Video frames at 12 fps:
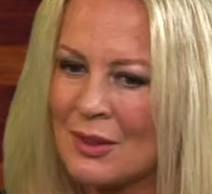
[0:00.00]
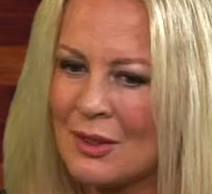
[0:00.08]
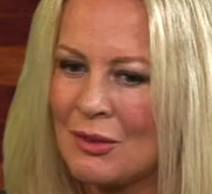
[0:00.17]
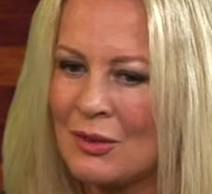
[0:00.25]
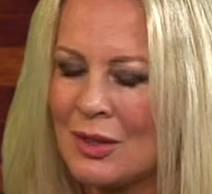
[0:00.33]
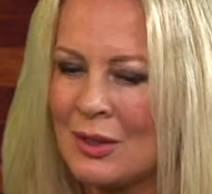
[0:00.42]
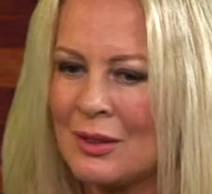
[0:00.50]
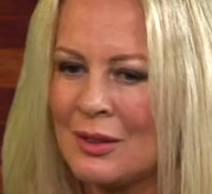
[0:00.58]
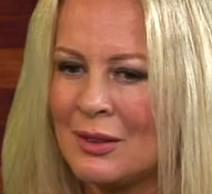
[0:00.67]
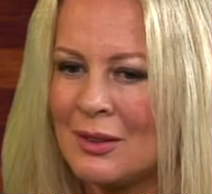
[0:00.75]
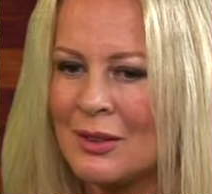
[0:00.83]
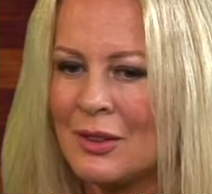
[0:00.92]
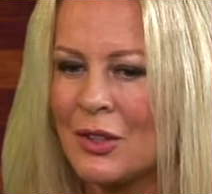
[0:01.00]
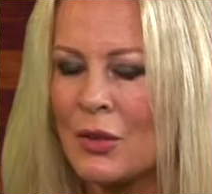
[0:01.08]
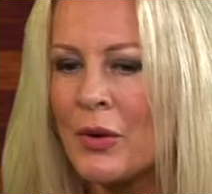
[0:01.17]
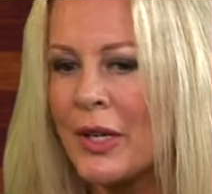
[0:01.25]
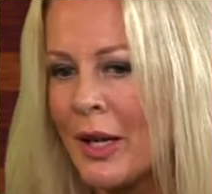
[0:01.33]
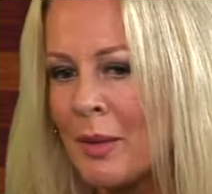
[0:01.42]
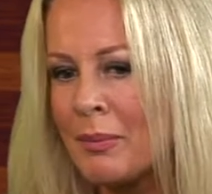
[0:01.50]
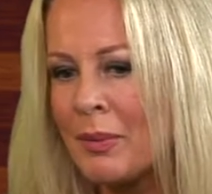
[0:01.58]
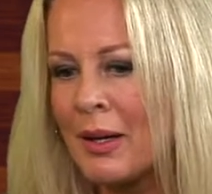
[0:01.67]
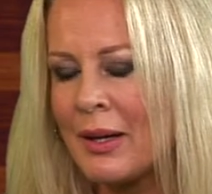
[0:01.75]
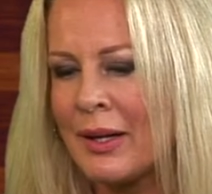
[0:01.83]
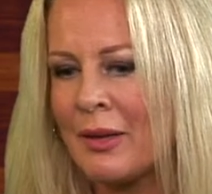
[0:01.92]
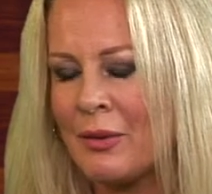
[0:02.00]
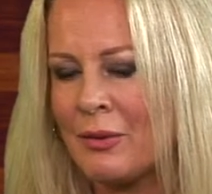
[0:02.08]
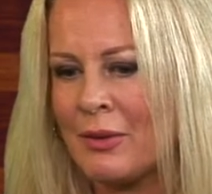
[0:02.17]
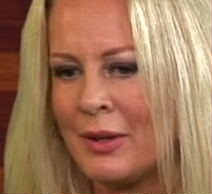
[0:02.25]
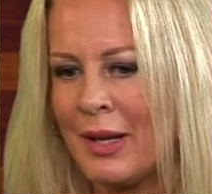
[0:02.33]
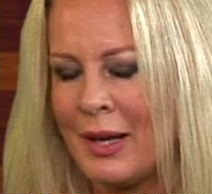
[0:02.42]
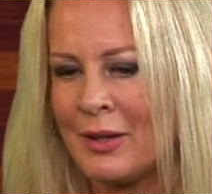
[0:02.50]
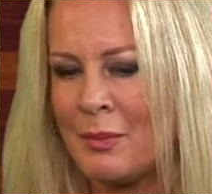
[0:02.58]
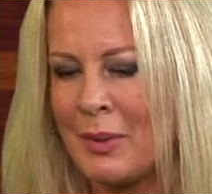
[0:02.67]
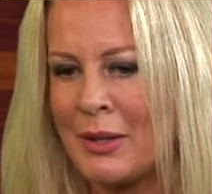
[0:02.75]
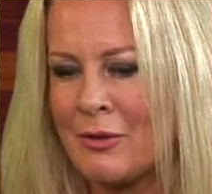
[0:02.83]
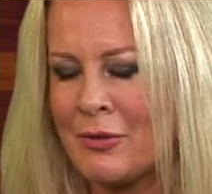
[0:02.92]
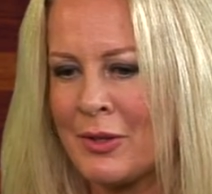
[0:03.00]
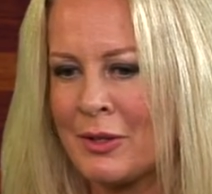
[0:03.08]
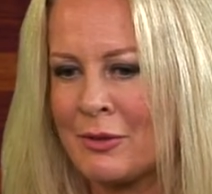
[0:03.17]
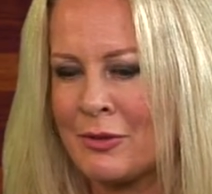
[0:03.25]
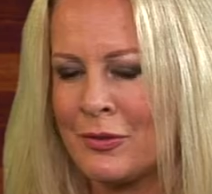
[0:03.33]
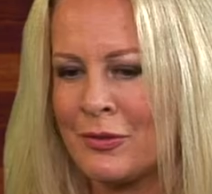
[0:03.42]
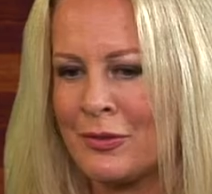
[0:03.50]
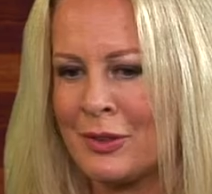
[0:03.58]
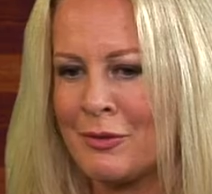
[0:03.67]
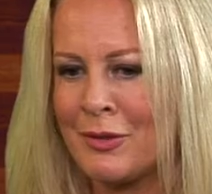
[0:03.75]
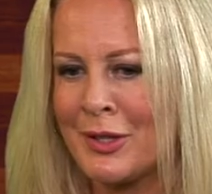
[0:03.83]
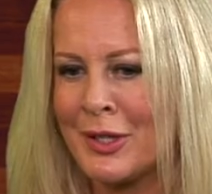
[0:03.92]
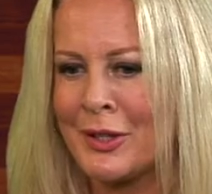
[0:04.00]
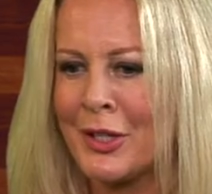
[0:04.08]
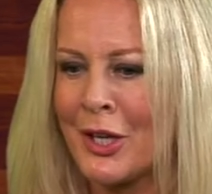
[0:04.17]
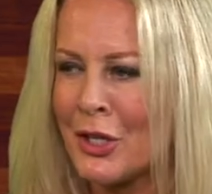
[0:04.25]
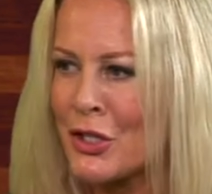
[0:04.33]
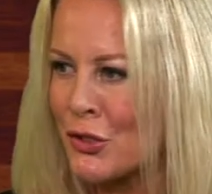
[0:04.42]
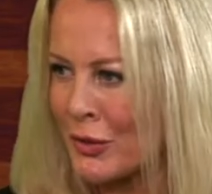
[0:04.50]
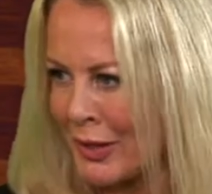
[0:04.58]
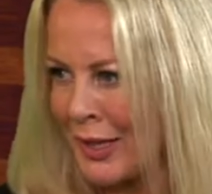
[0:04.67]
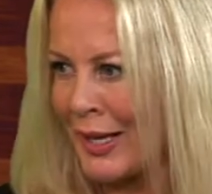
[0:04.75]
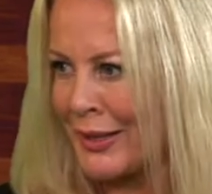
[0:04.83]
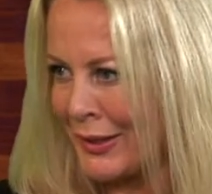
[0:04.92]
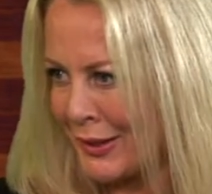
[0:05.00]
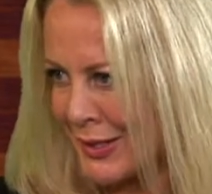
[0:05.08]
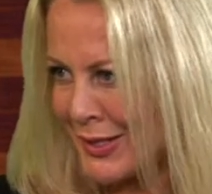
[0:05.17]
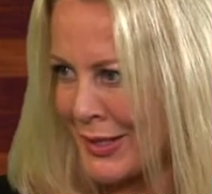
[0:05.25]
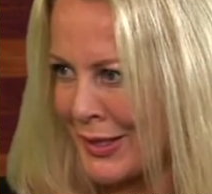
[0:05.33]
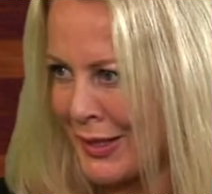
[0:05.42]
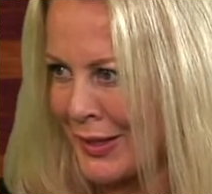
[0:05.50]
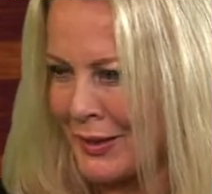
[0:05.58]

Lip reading: Well, growing up, I had the benefit of living in the country and in the city.